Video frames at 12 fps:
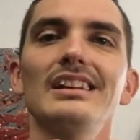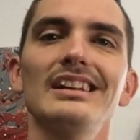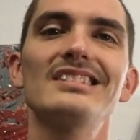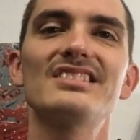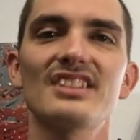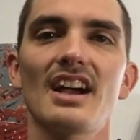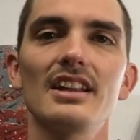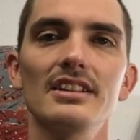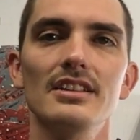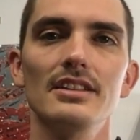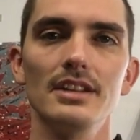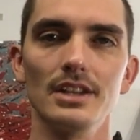
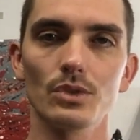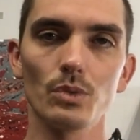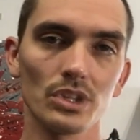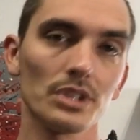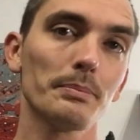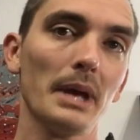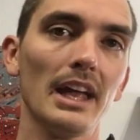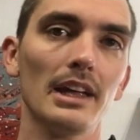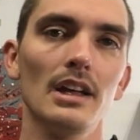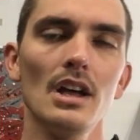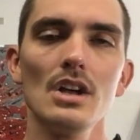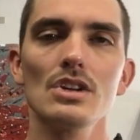inside the acrylic
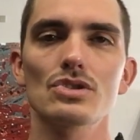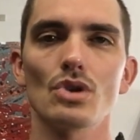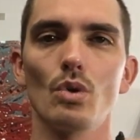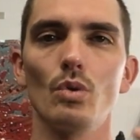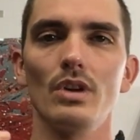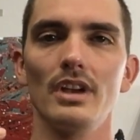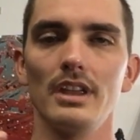paint. So